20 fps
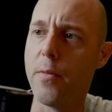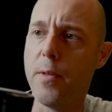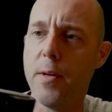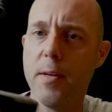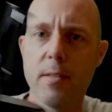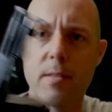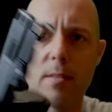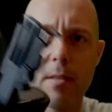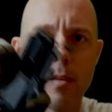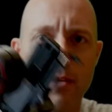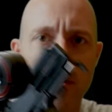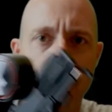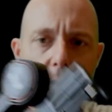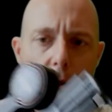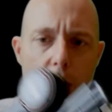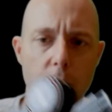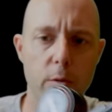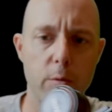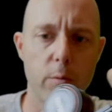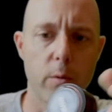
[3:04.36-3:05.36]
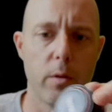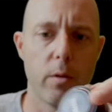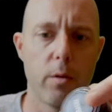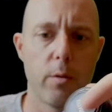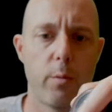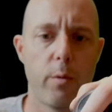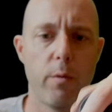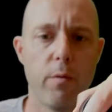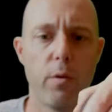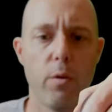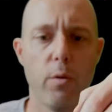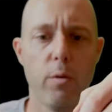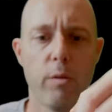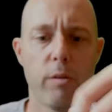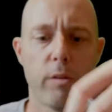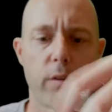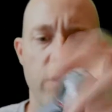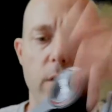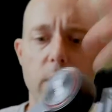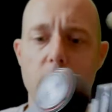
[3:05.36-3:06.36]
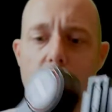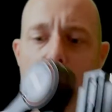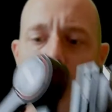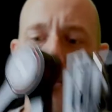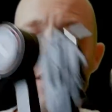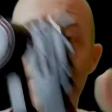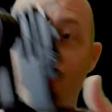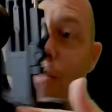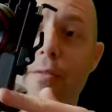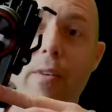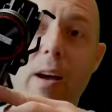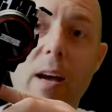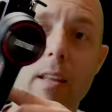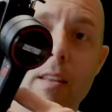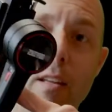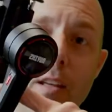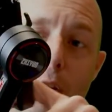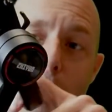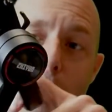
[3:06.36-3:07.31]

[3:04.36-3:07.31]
this, that I was reading the reviews, is the fact that